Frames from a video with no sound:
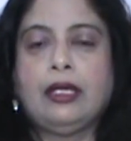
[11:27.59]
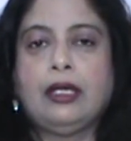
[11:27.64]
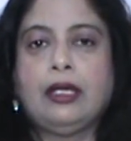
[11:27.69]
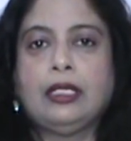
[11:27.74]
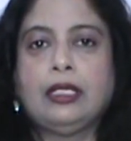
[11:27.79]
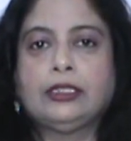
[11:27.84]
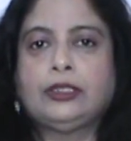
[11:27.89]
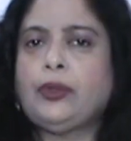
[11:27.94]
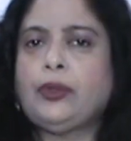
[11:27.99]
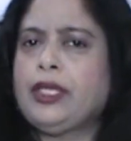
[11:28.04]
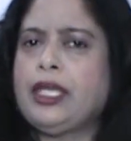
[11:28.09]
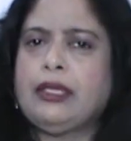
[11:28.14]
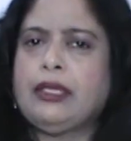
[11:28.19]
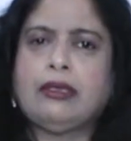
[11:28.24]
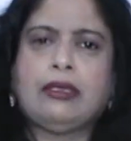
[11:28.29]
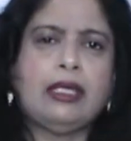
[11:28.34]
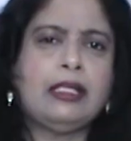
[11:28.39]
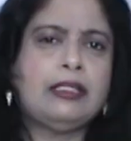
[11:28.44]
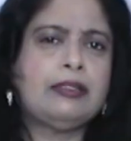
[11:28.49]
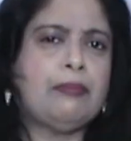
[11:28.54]
So
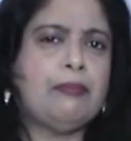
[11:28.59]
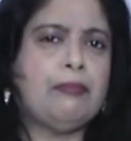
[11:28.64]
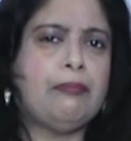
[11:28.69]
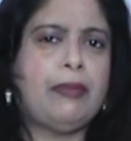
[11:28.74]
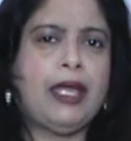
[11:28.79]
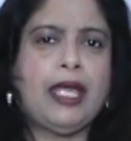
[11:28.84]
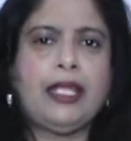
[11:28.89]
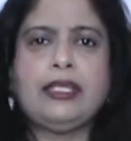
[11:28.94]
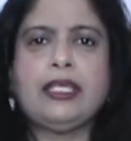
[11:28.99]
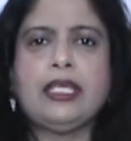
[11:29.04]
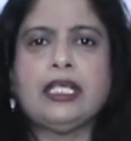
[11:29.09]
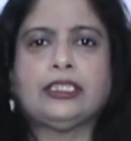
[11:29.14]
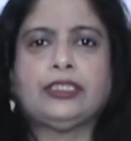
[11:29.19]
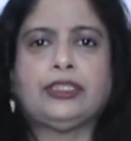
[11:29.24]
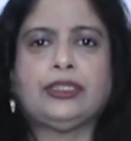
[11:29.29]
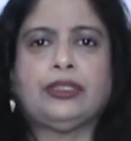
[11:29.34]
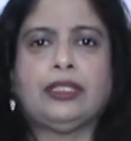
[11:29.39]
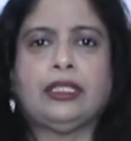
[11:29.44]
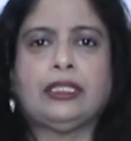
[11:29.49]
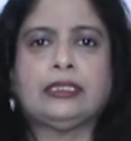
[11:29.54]
he killed many
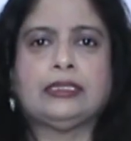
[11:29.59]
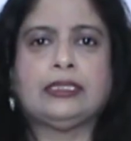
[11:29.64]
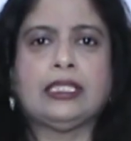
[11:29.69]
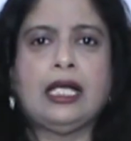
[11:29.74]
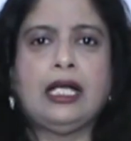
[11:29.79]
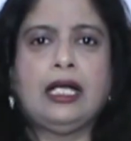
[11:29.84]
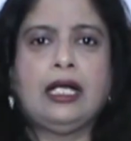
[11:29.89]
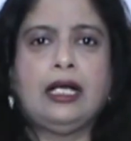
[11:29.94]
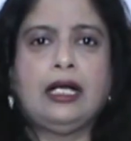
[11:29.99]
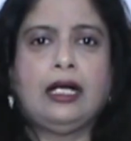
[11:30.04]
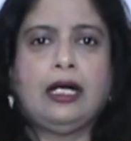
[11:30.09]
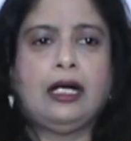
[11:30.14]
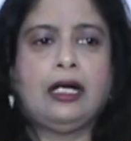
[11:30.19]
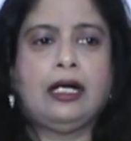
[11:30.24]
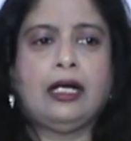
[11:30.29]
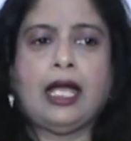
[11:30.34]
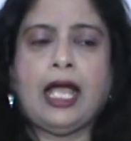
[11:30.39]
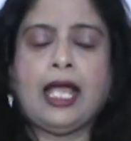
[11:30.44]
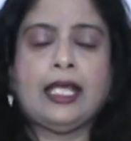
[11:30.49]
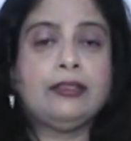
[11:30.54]
asuras,
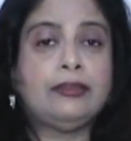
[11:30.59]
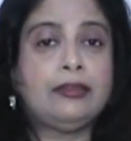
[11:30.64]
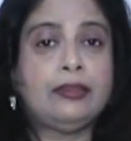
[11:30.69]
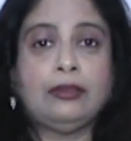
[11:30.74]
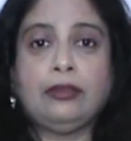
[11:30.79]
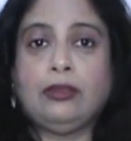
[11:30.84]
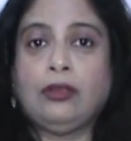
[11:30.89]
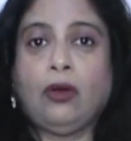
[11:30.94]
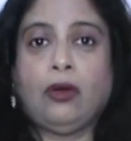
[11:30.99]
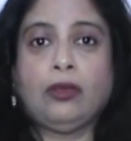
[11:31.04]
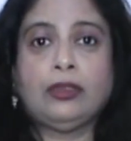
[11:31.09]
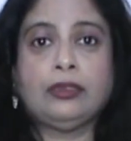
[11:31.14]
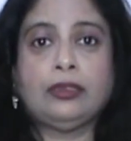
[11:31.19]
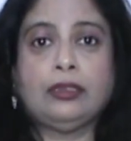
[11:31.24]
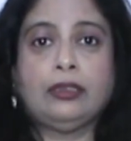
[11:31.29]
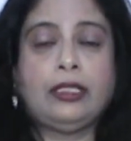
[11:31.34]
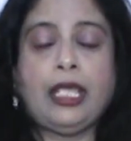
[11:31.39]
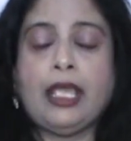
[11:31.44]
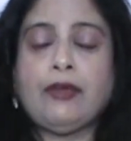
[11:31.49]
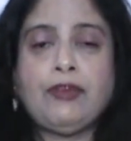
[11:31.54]
and
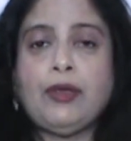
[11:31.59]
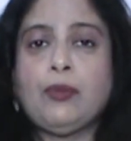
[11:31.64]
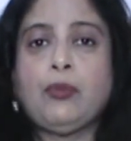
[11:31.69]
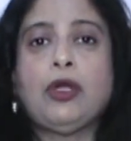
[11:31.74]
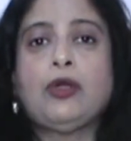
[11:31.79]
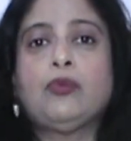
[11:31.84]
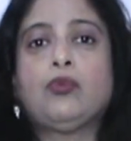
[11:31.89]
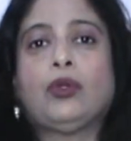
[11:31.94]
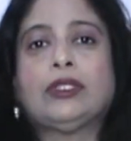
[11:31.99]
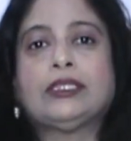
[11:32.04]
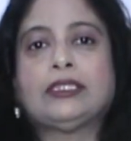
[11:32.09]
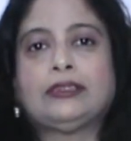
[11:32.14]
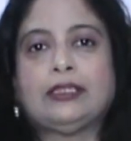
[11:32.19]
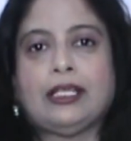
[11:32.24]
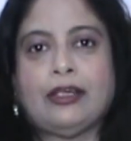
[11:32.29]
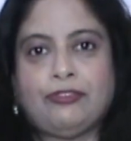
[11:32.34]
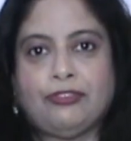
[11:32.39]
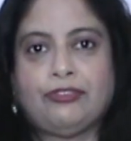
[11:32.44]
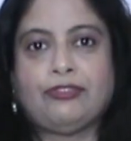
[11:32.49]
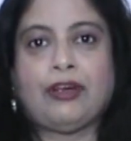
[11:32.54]
everyone was
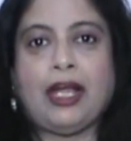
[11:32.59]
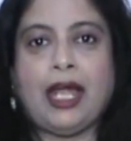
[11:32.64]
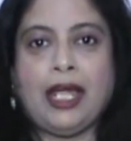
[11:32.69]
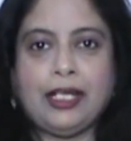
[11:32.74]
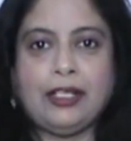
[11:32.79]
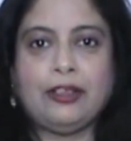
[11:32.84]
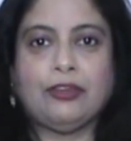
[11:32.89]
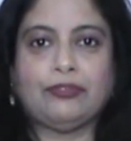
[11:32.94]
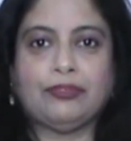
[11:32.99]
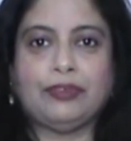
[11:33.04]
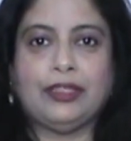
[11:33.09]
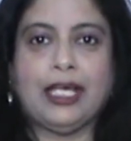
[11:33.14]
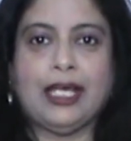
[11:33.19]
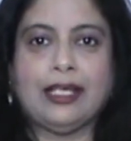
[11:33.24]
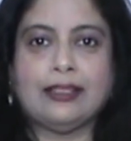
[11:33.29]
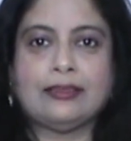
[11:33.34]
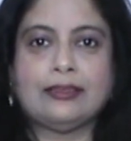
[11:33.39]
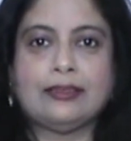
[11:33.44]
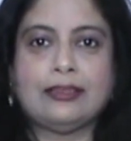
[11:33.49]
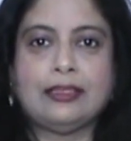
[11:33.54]
afraid of
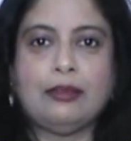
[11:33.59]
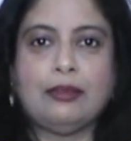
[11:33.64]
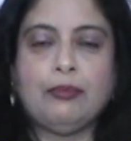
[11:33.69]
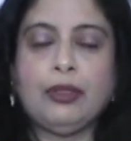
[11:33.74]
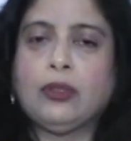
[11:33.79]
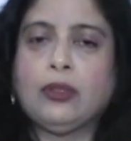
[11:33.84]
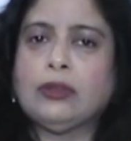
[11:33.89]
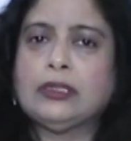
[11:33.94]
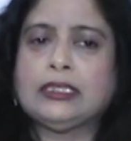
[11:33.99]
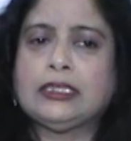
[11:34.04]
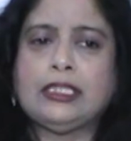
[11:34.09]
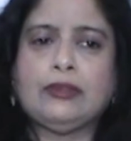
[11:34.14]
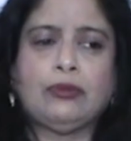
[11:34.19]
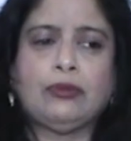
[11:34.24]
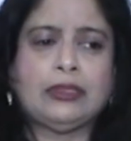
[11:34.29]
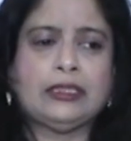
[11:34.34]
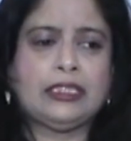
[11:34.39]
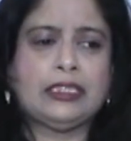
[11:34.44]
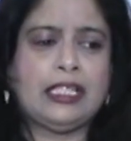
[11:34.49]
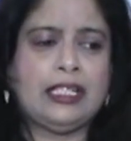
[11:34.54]
that because he
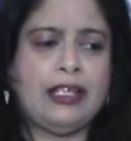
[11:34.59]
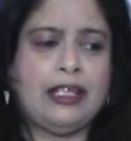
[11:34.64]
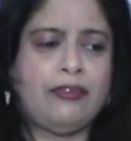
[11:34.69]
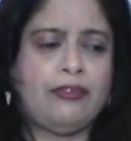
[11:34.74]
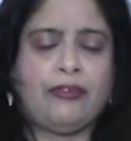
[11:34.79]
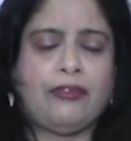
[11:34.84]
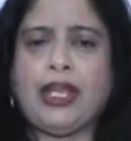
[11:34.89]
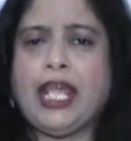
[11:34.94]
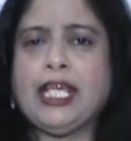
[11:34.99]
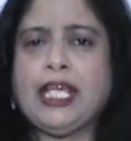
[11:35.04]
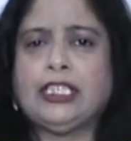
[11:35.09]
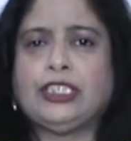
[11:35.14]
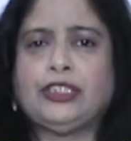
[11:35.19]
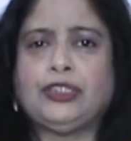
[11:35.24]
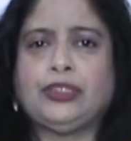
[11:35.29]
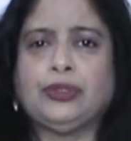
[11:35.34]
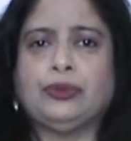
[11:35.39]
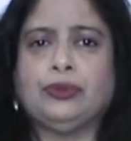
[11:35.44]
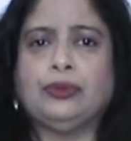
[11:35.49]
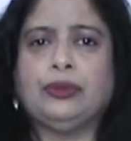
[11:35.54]
was in a
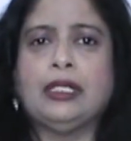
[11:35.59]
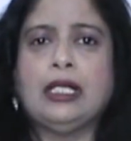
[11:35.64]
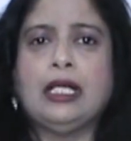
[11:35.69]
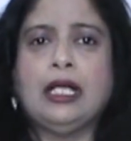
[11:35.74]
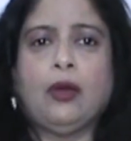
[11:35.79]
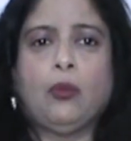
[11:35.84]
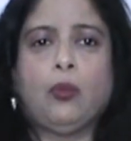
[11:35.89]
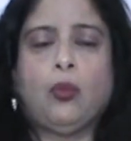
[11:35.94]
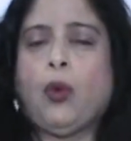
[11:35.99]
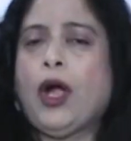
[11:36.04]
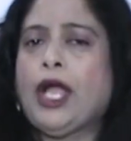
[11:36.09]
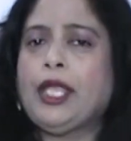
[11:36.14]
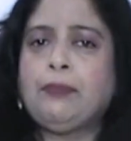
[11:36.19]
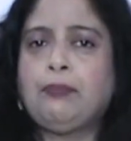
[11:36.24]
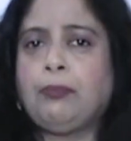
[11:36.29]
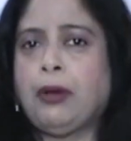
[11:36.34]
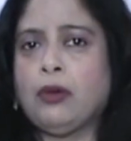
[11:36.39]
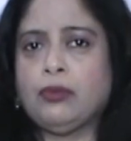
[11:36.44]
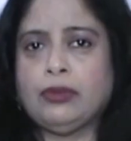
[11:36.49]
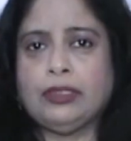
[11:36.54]
rage to
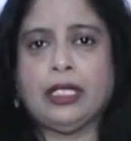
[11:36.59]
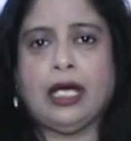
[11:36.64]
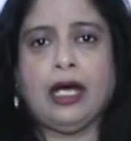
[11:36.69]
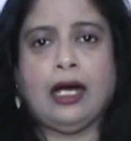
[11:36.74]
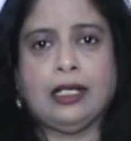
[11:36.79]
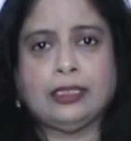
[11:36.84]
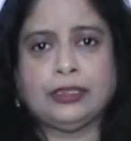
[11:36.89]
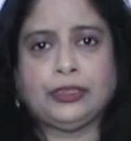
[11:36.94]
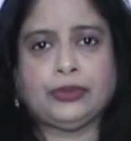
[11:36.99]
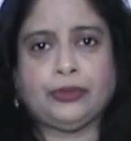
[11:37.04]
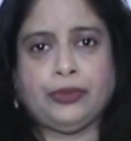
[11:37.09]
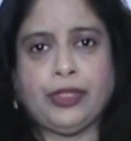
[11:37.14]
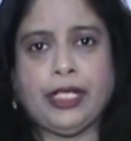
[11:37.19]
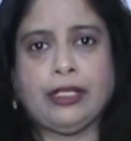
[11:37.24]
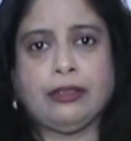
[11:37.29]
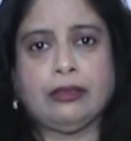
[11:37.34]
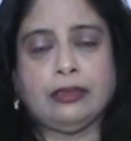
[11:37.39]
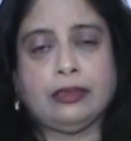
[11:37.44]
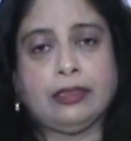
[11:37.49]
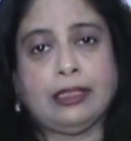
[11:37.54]
wipe out the
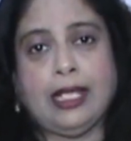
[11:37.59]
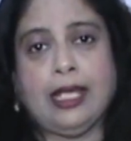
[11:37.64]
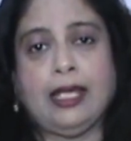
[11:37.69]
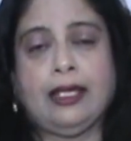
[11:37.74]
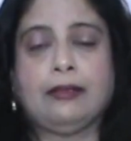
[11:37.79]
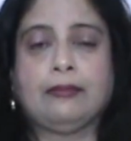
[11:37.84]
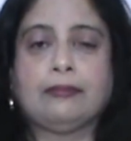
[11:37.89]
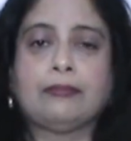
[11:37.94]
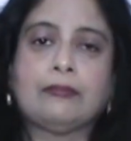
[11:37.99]
Asuric clan.